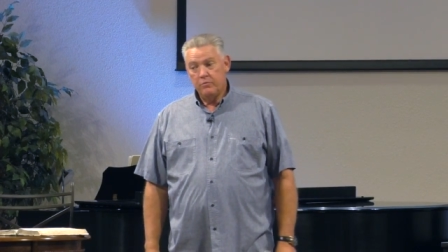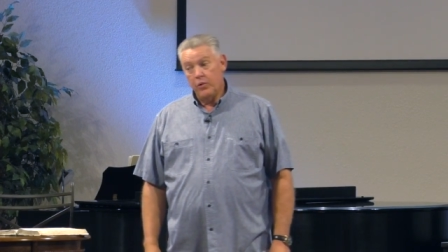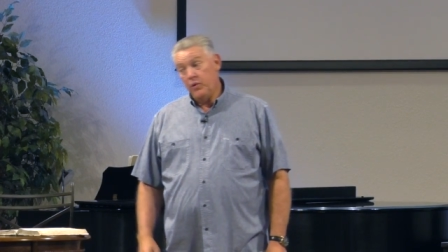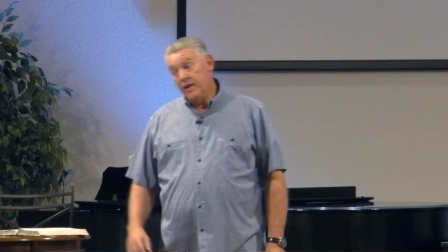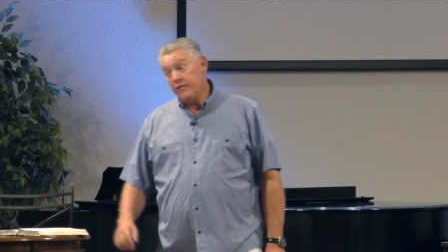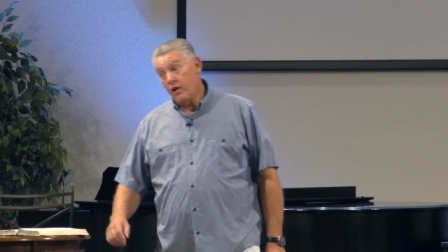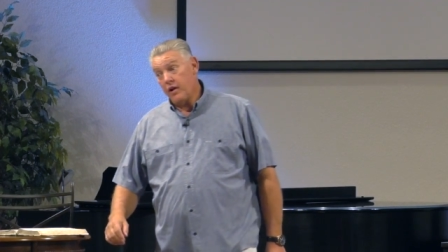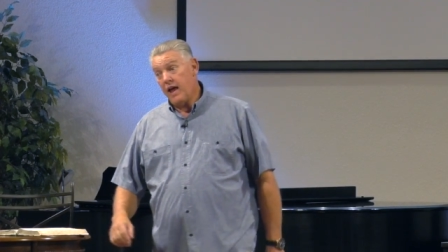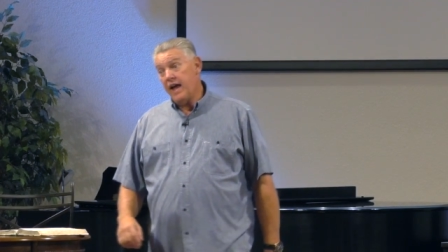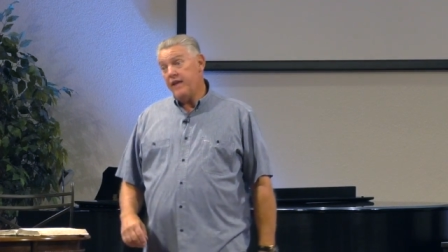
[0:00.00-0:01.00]
But we live our
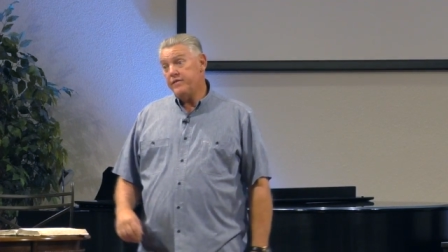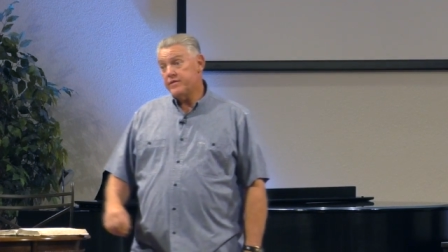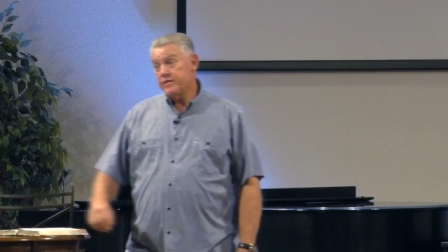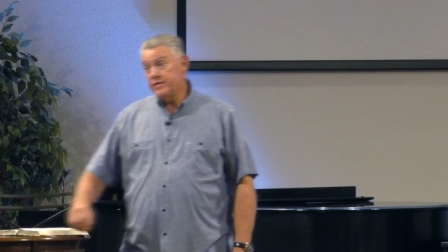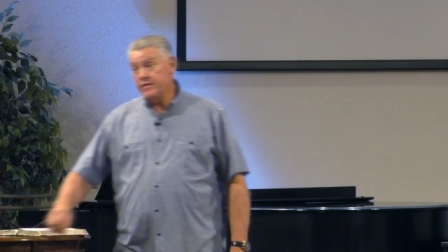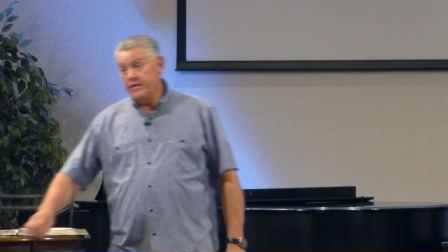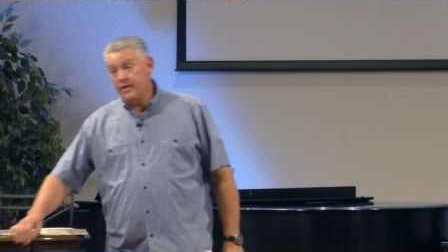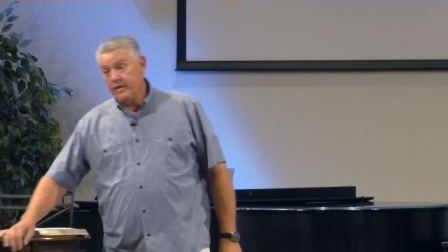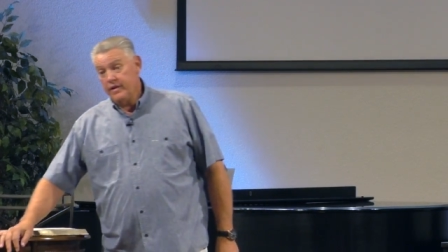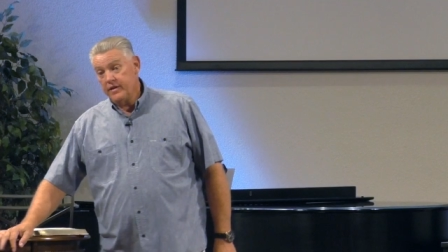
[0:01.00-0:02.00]
lives
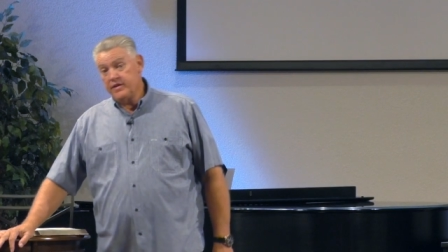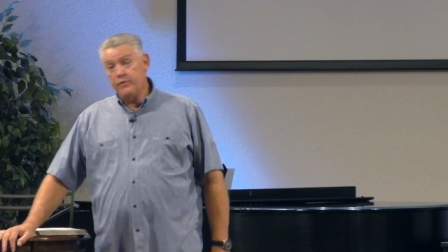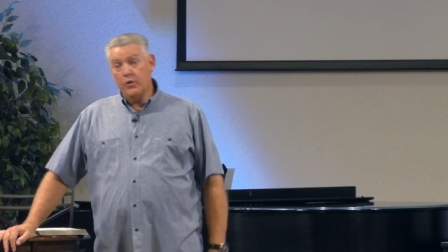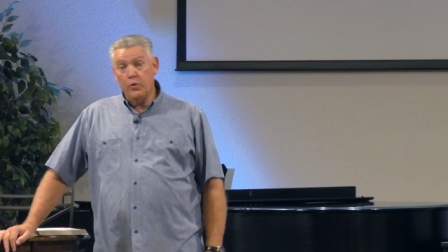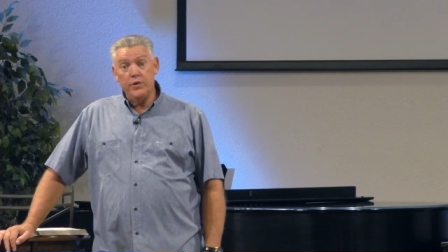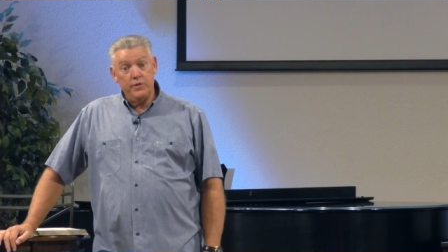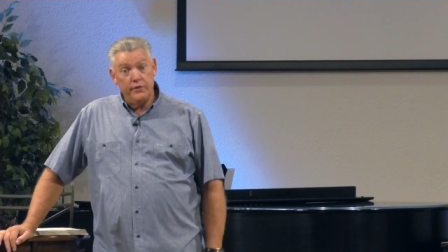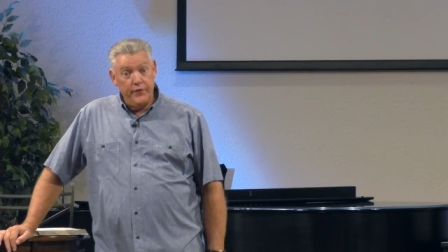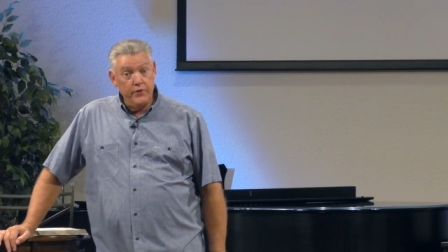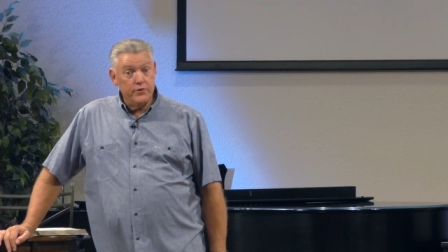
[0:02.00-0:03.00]
as if we're going to
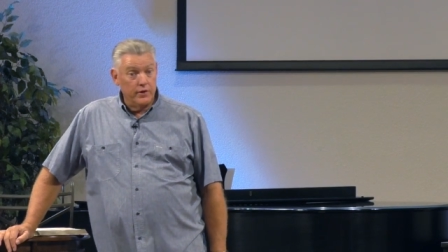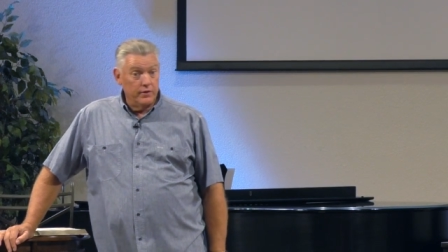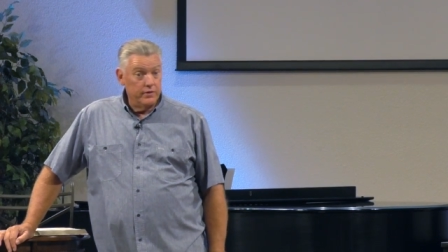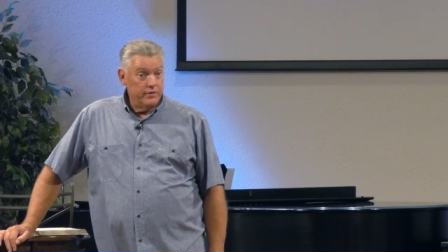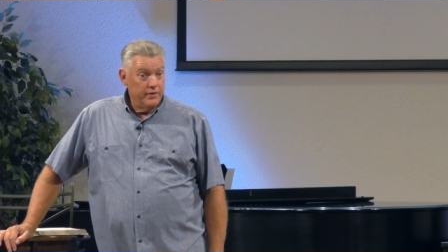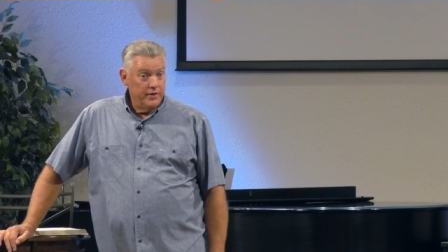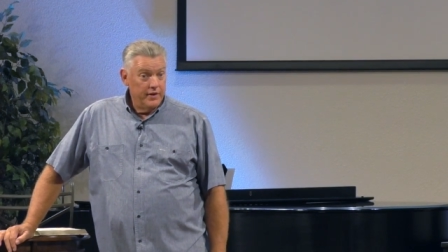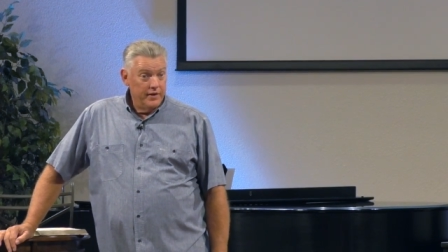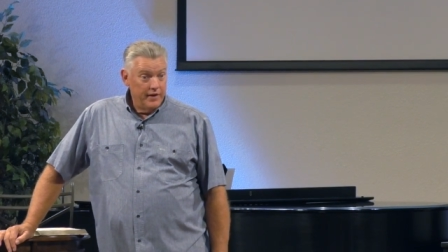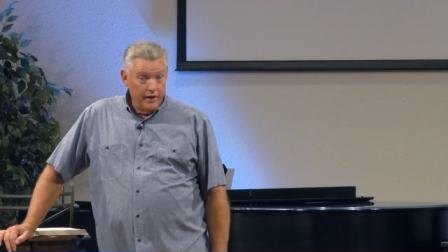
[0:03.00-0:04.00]
a funeral
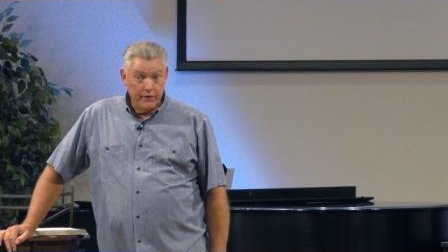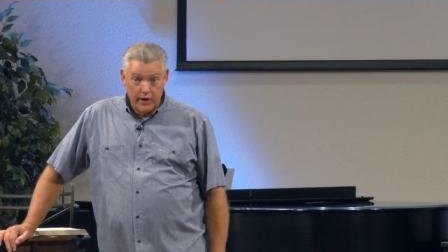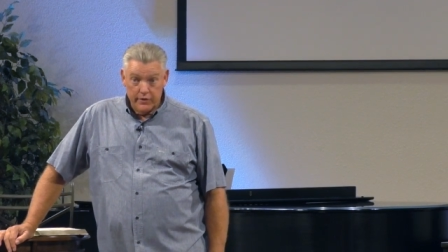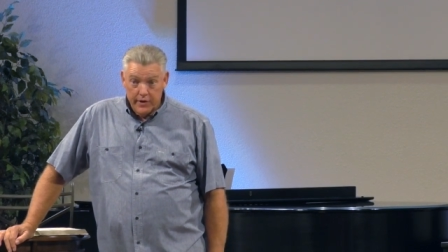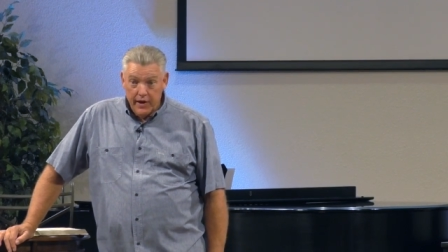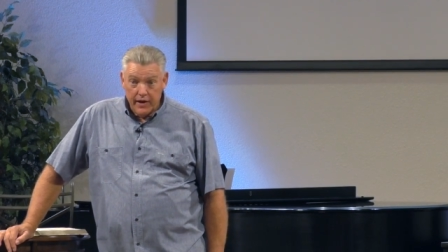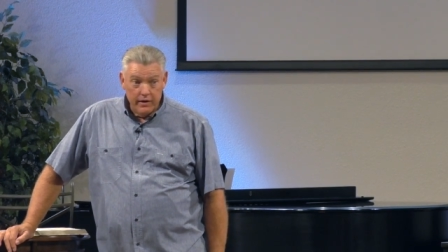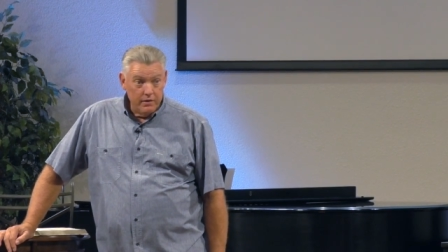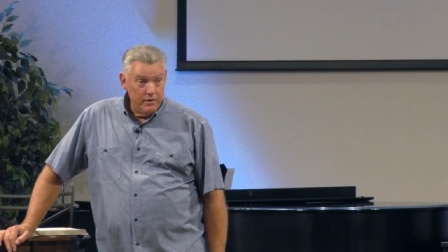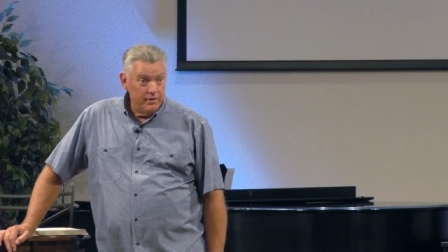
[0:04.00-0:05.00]
every other day.